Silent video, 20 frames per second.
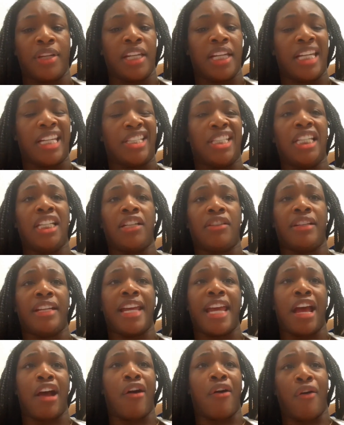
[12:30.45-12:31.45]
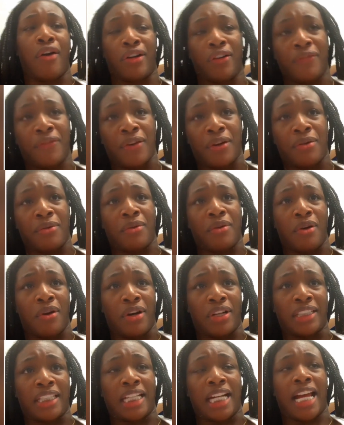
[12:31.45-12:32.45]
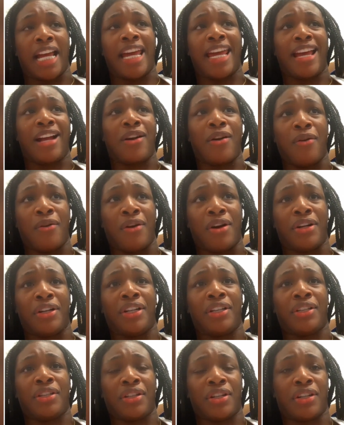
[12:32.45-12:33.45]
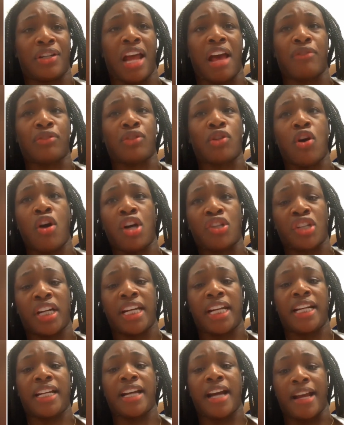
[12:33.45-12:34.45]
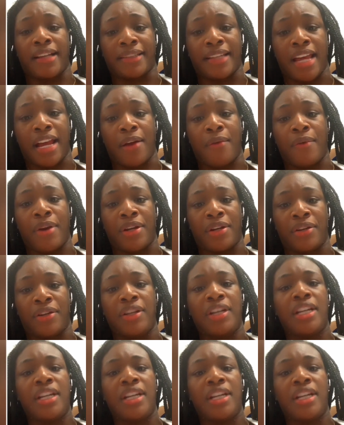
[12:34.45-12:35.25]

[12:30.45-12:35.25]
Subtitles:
and she literally had all the phone calls that I had called, and that I was calling, trying to get in contact with her,